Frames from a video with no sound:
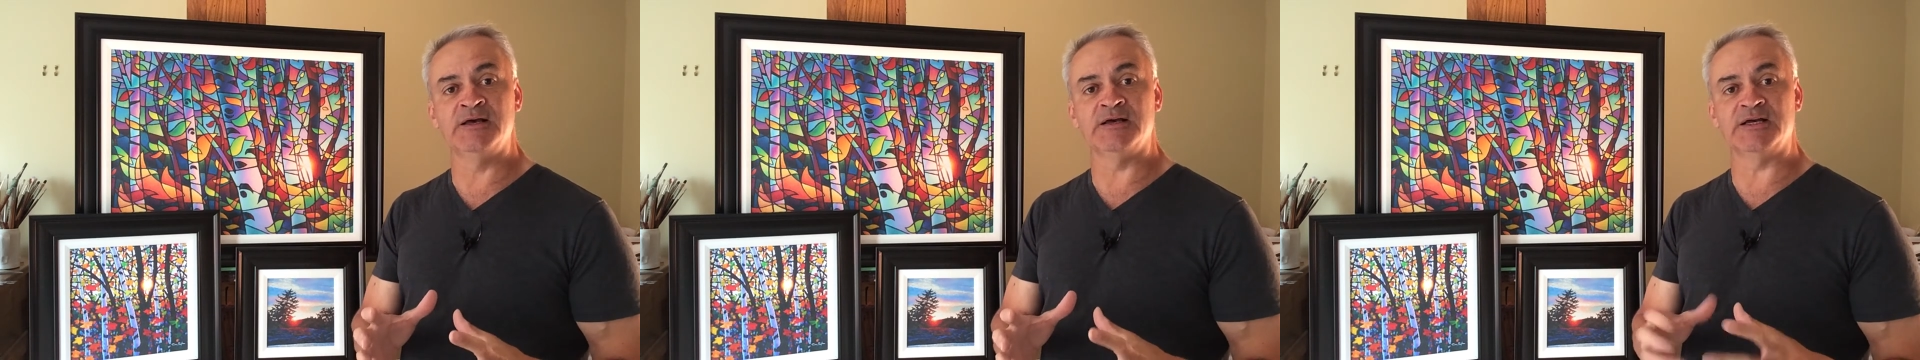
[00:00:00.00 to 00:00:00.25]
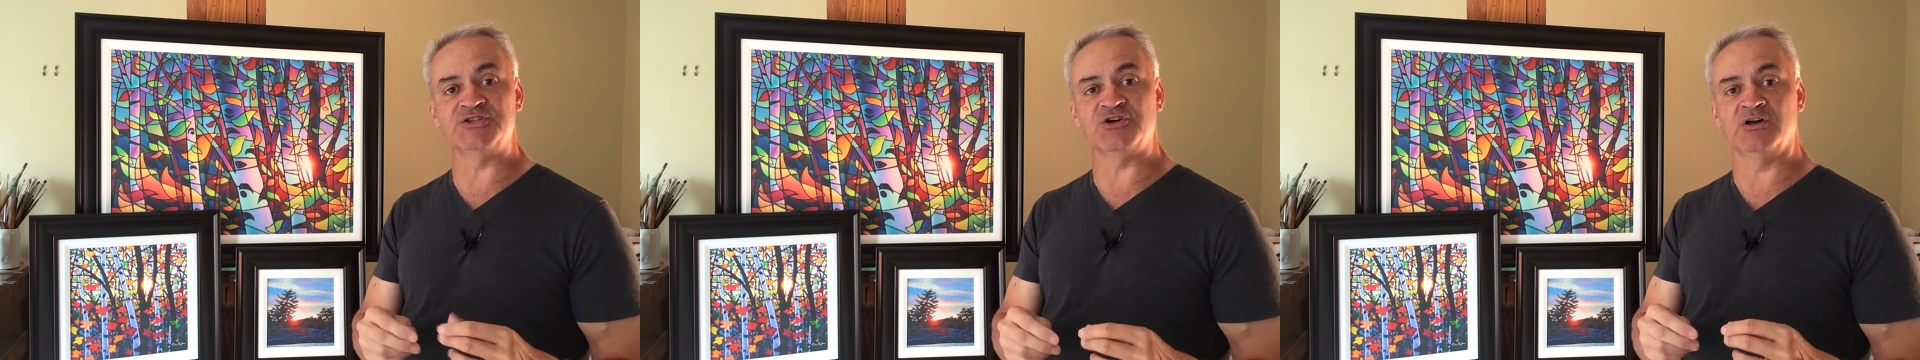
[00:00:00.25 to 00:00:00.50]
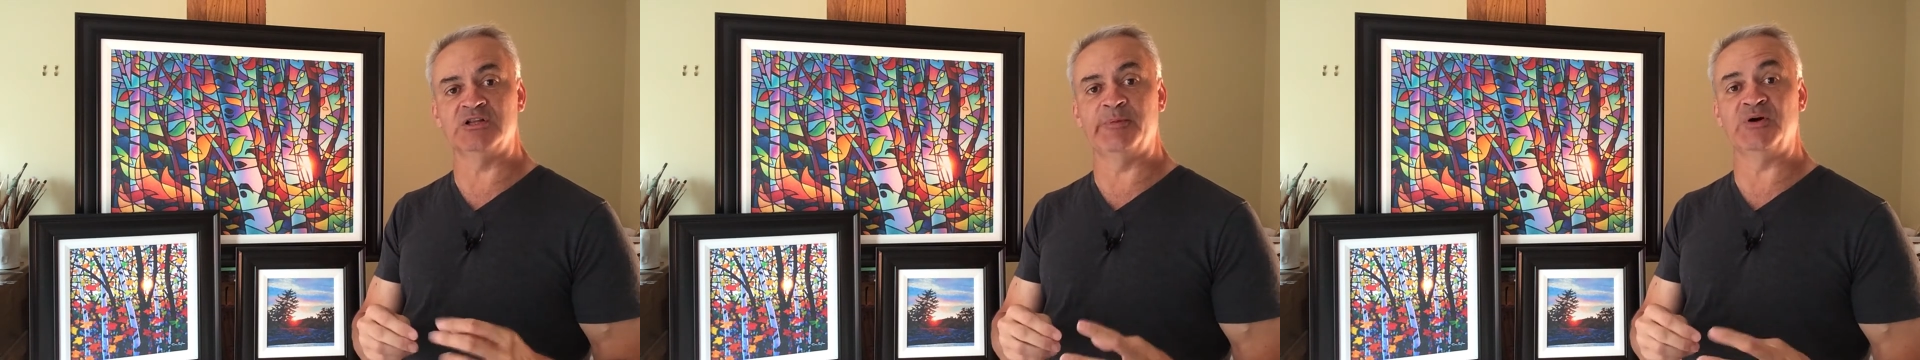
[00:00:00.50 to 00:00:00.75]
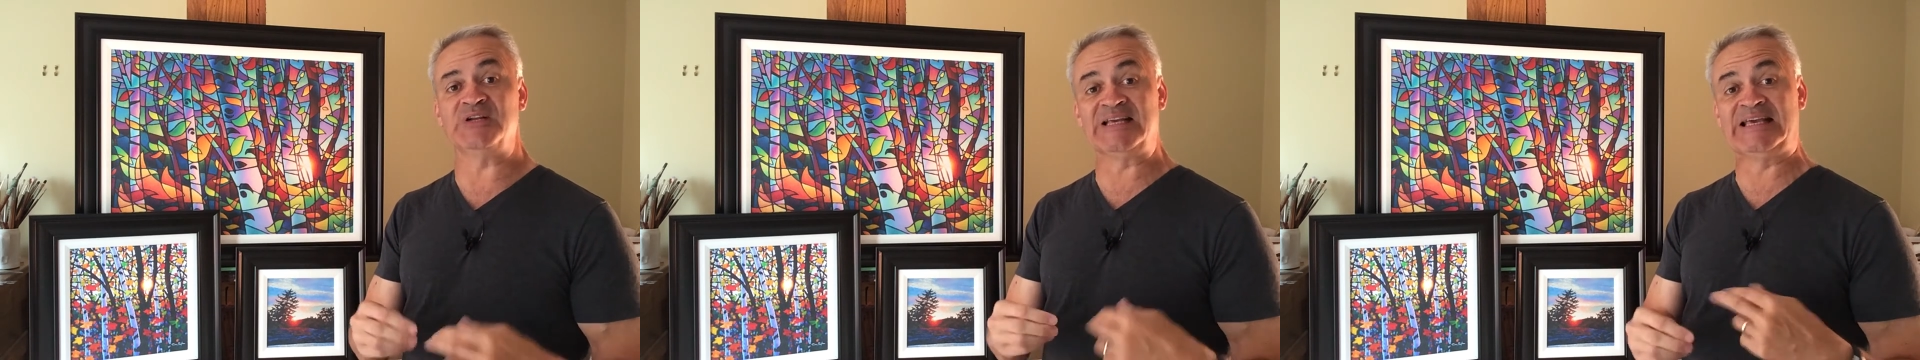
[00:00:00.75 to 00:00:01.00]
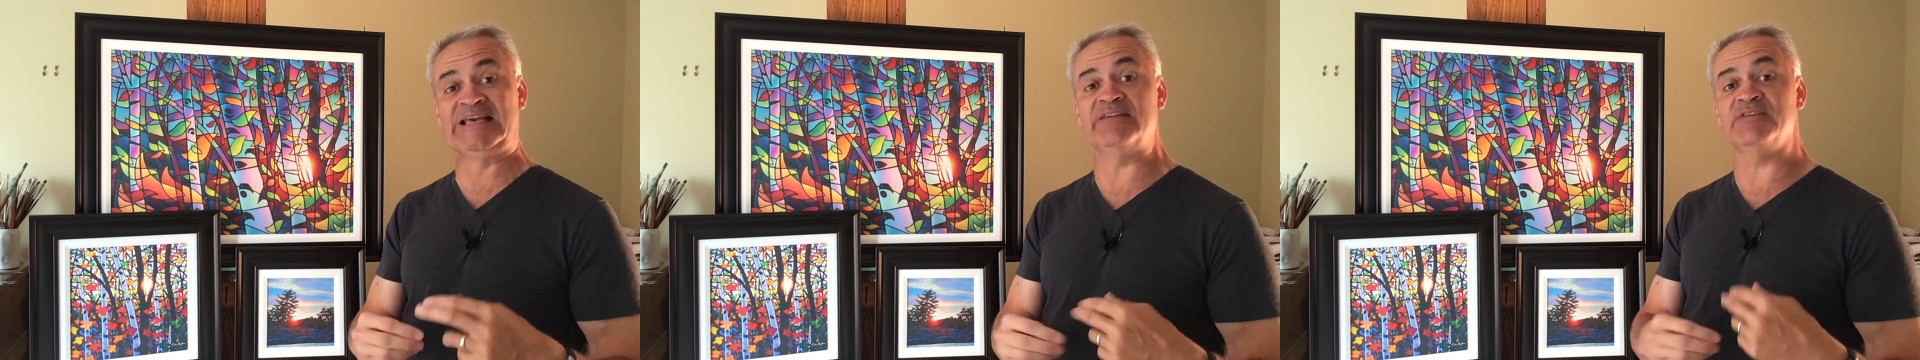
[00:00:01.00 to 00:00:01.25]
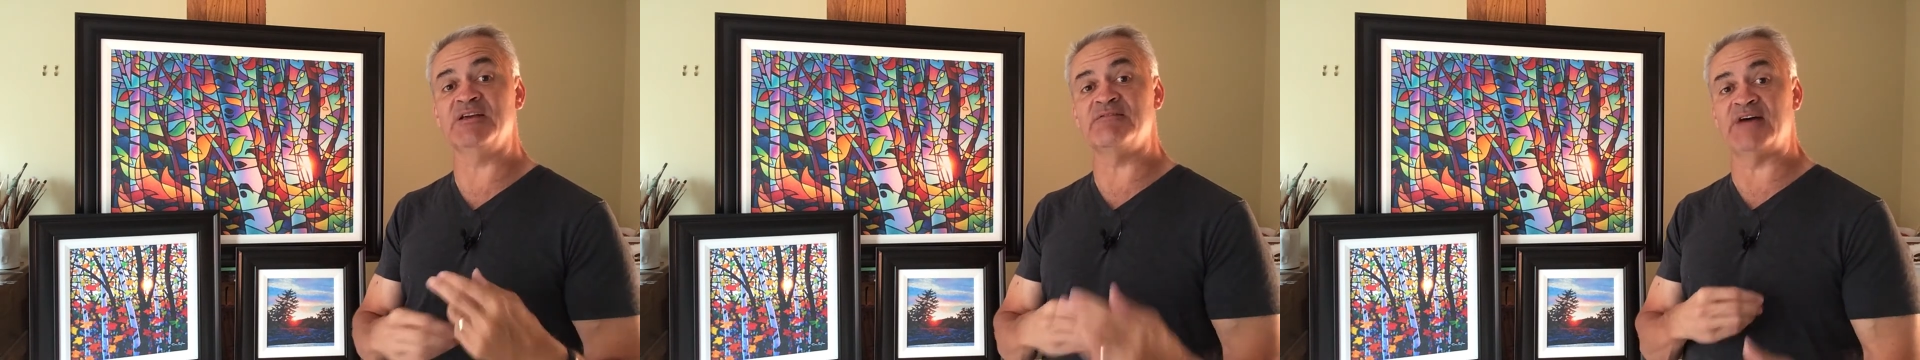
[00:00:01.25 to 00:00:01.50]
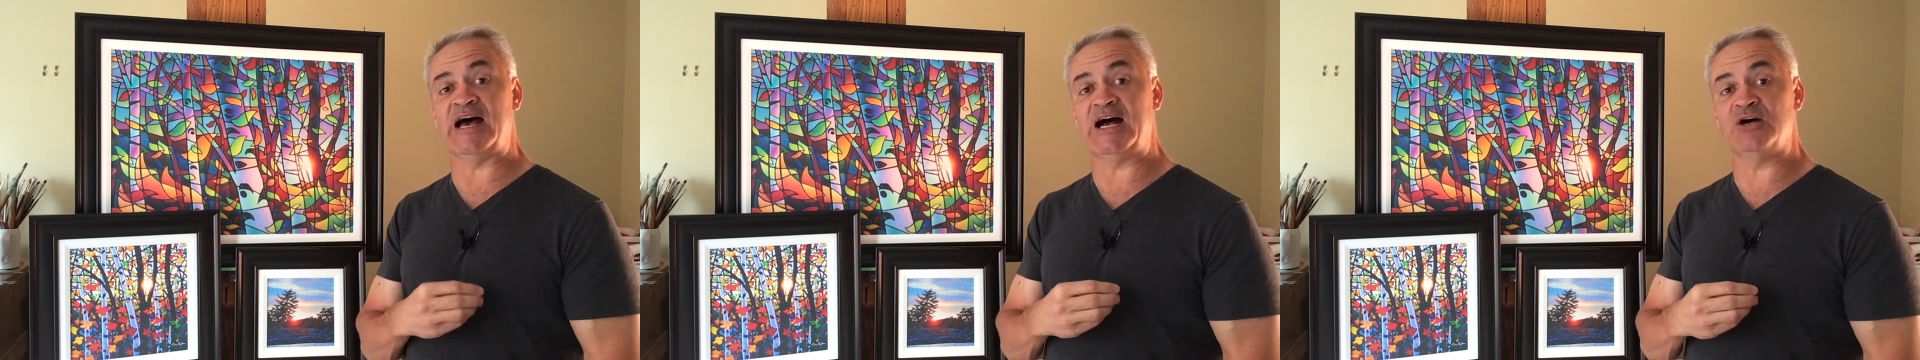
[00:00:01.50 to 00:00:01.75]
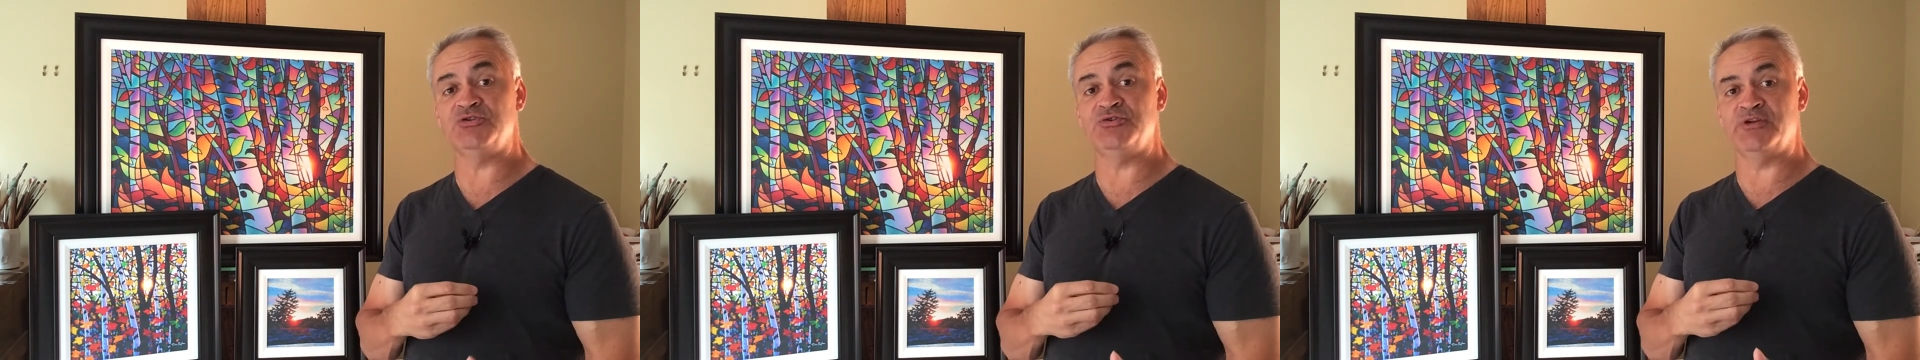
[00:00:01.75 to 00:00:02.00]
it's all about giving
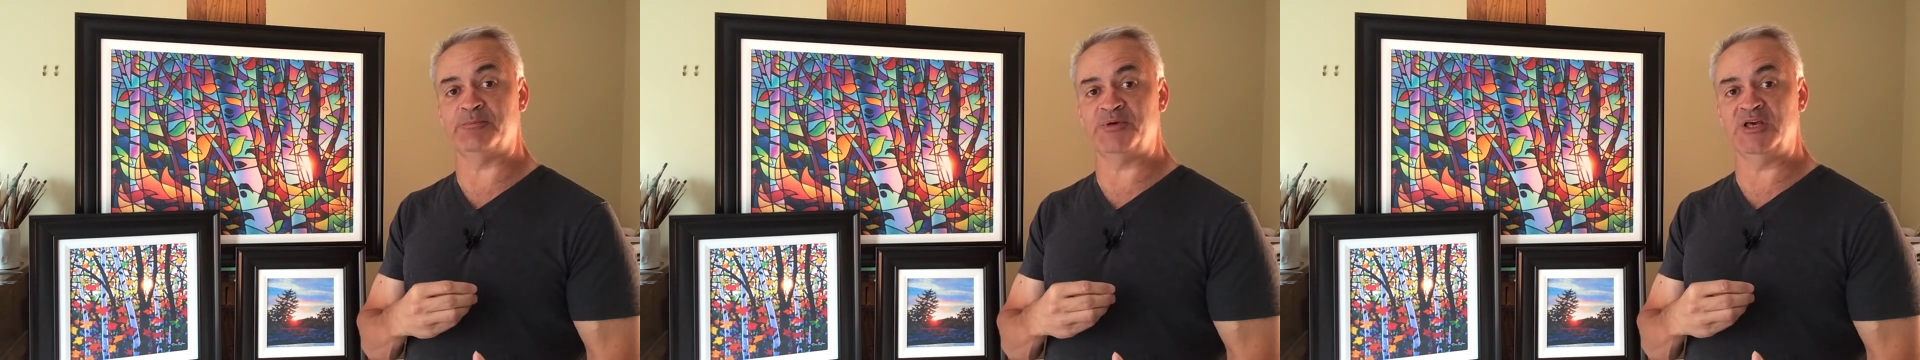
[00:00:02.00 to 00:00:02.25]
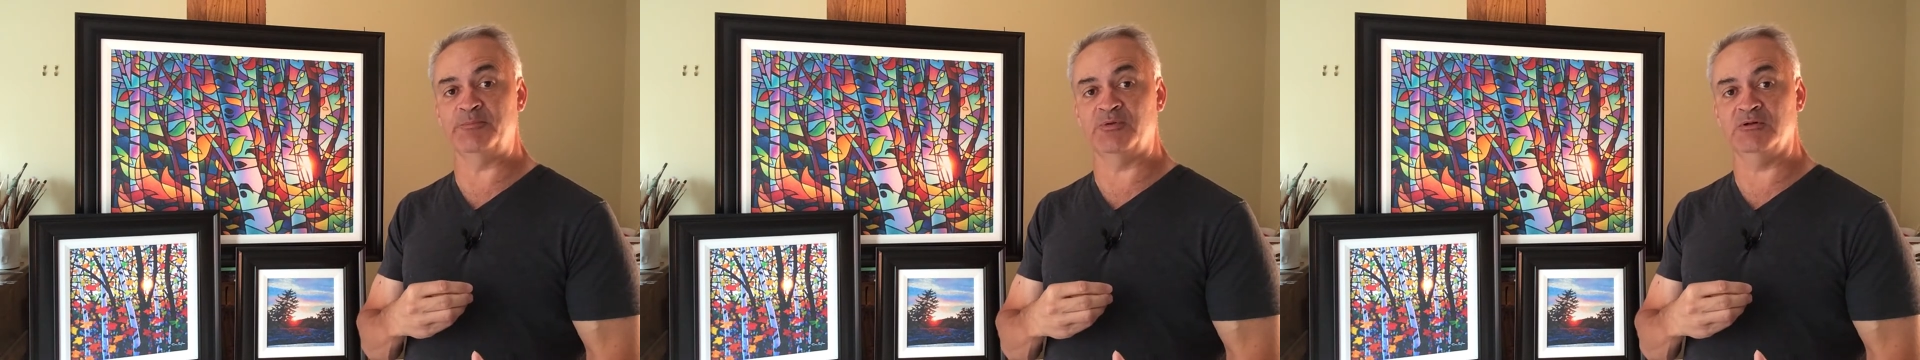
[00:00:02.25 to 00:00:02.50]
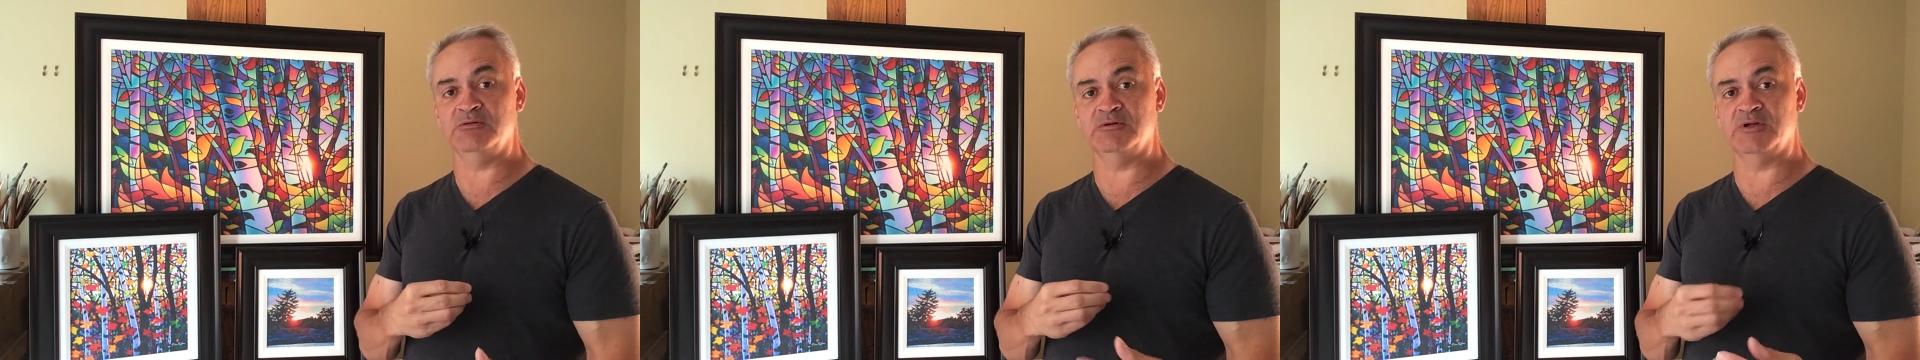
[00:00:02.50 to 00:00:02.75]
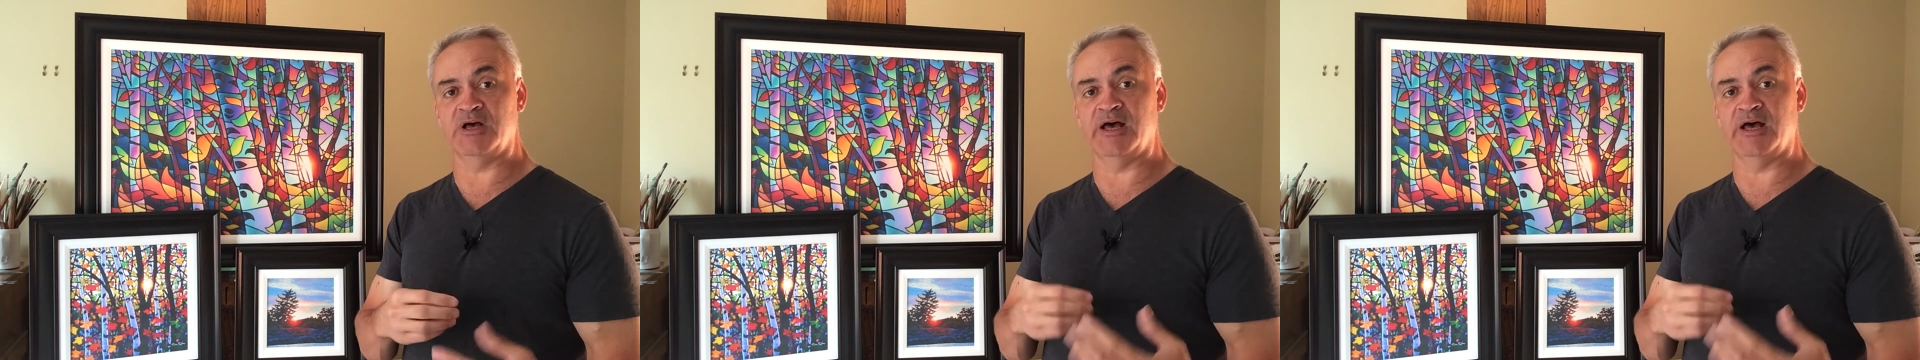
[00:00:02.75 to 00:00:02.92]
value to people